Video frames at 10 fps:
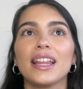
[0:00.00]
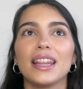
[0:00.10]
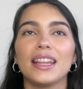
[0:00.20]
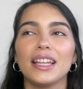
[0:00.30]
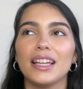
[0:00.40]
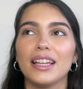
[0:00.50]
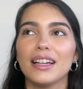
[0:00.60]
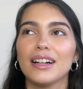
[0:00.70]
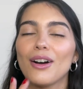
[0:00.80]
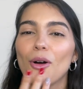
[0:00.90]

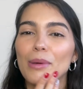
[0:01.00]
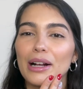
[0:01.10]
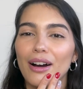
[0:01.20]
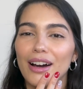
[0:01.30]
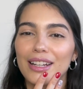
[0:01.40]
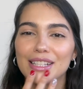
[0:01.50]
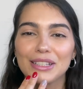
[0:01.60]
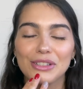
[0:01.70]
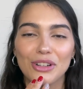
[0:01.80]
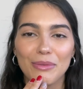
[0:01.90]
the, oh my god, it's
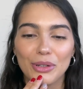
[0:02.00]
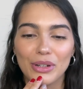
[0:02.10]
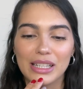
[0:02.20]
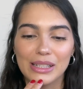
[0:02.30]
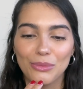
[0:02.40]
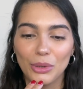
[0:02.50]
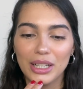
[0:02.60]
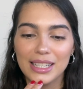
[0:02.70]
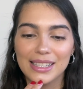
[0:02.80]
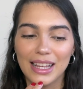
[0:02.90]
gonna drive me crazy,
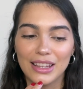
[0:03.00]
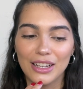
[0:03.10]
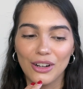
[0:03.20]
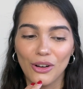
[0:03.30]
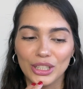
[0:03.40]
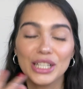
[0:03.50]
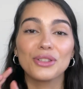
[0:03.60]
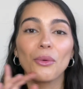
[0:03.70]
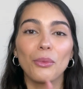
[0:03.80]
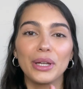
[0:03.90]
what is that thing called? It's
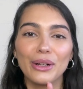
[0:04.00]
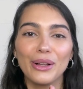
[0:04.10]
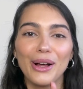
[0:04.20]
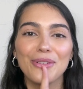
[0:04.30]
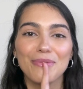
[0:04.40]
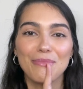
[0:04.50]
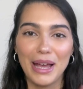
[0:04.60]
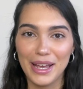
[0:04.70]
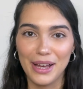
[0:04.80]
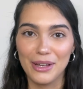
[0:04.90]
the Wheel of
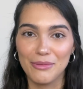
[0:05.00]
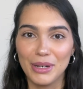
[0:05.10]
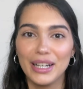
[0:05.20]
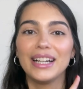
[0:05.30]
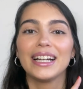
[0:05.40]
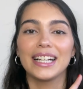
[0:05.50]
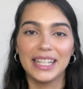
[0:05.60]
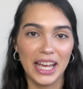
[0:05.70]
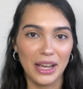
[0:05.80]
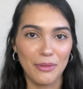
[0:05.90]
Mayhem
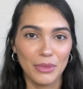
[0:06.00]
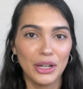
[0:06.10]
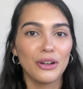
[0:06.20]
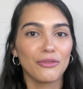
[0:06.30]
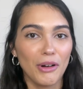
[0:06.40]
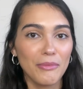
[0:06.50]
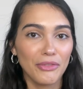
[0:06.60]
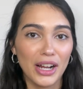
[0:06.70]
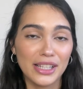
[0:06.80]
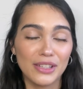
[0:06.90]
game from
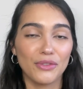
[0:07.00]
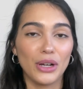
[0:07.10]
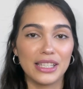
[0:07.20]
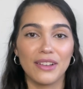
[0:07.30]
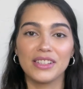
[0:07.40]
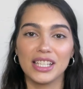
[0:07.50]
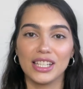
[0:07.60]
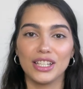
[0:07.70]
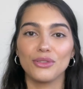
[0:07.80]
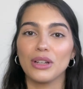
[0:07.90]
Friends. If you guys have seen
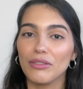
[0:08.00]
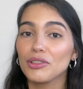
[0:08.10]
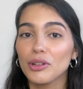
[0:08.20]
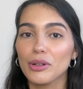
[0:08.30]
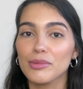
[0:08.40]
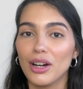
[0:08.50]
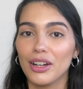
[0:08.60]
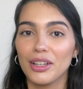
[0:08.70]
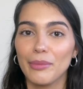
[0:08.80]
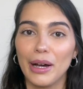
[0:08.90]
it, you definitely know what I'm
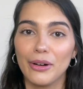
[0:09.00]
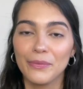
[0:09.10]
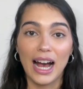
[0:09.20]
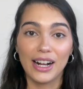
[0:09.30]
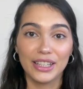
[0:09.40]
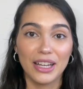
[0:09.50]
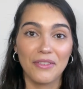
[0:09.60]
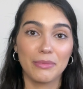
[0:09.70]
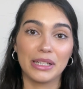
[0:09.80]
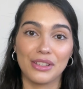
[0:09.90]
talking about. I got that
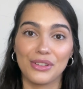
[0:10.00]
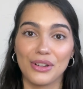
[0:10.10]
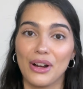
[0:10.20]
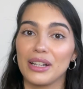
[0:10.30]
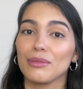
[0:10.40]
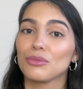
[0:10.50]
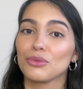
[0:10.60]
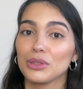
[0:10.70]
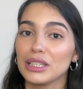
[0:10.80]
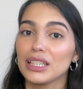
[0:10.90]
for my sister, and I'm
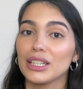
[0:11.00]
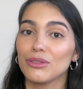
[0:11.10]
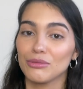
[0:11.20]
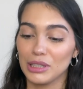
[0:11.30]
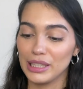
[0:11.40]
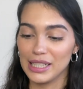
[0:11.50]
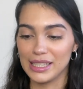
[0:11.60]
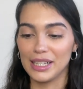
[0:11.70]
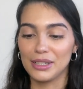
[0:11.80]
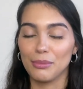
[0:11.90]
really really
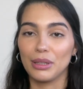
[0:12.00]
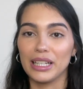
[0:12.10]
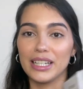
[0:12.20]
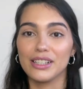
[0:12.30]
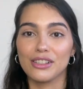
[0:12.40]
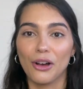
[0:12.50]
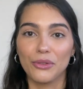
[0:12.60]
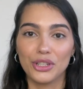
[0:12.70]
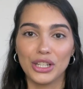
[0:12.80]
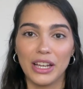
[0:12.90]
excited to play it. So
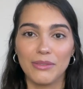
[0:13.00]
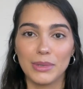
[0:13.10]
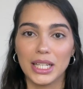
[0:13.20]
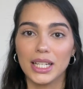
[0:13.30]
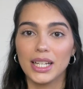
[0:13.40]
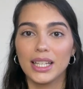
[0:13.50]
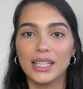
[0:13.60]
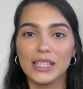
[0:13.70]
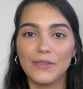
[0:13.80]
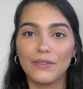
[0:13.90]
she gave me
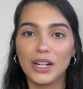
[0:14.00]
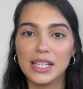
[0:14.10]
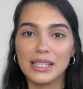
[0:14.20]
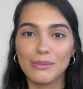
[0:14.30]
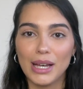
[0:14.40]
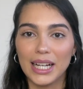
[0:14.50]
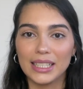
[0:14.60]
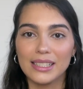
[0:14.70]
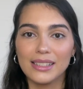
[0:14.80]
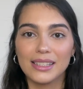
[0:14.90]
these Friends
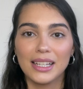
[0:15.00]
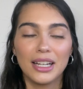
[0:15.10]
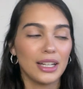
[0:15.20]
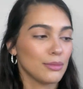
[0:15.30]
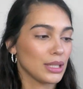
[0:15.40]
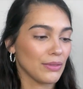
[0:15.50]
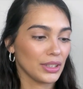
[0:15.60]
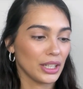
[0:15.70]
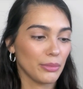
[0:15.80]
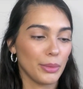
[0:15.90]
magnets.
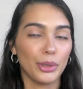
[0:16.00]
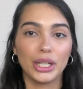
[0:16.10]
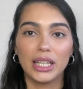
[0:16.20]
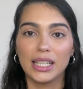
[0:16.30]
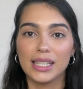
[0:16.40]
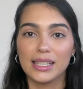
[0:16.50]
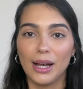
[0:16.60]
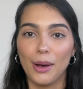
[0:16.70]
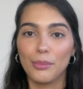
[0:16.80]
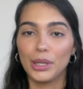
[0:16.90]
Definitely gonna be putting this
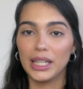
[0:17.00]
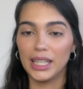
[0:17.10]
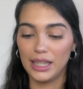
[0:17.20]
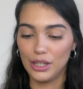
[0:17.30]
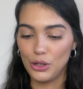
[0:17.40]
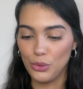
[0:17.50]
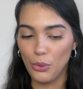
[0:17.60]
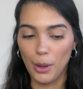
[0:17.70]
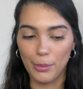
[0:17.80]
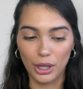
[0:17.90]
up in the
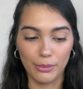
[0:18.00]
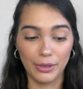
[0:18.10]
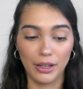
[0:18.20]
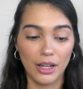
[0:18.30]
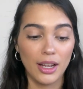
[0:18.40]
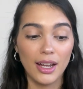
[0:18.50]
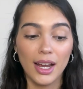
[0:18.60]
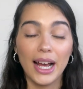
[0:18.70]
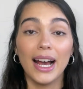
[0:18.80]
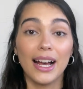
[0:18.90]
new apartment
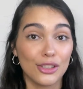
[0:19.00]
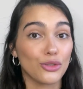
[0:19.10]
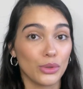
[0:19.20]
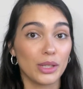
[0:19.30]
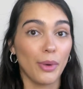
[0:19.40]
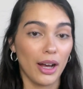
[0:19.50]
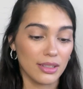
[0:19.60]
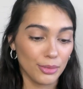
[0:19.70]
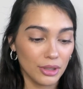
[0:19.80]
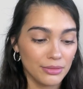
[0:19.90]
as soon as
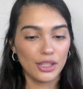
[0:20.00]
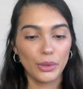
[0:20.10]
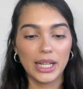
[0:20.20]
possible. So a